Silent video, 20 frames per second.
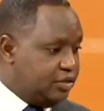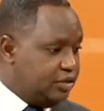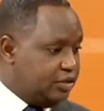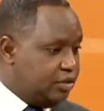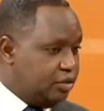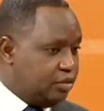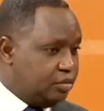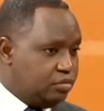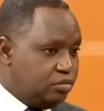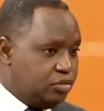
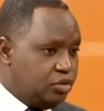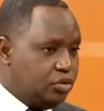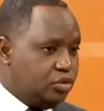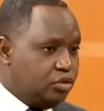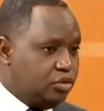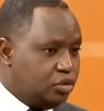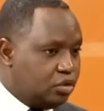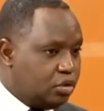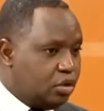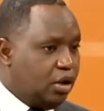
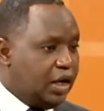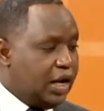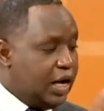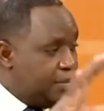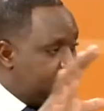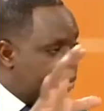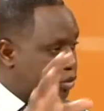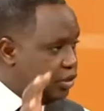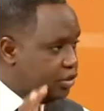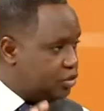you
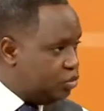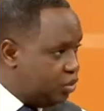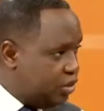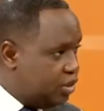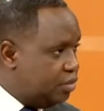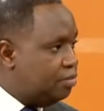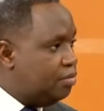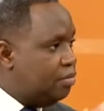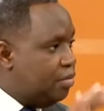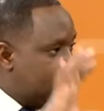collaborate
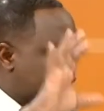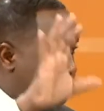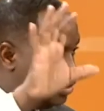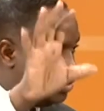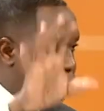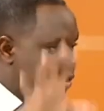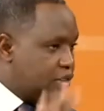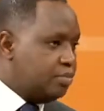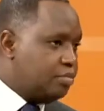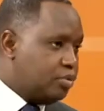with the
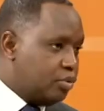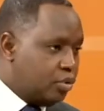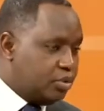missions abroad.